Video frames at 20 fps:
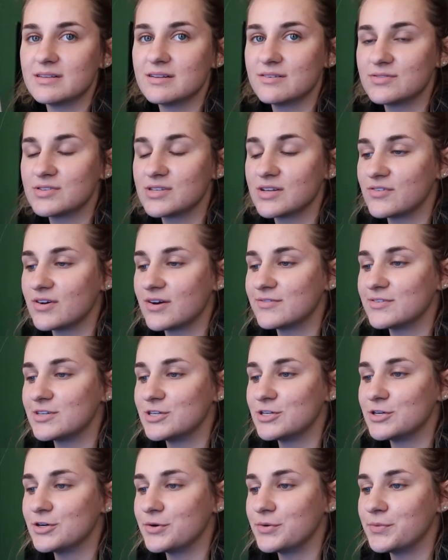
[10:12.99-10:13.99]
stuff I have to
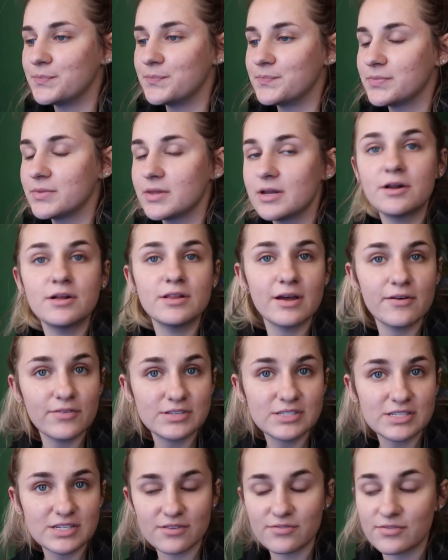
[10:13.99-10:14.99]
do, all that
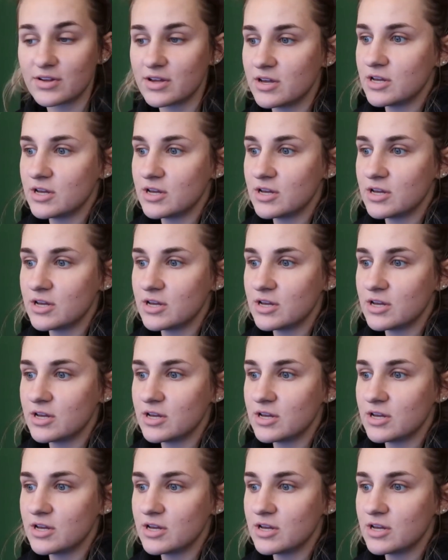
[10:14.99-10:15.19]
fun stuff.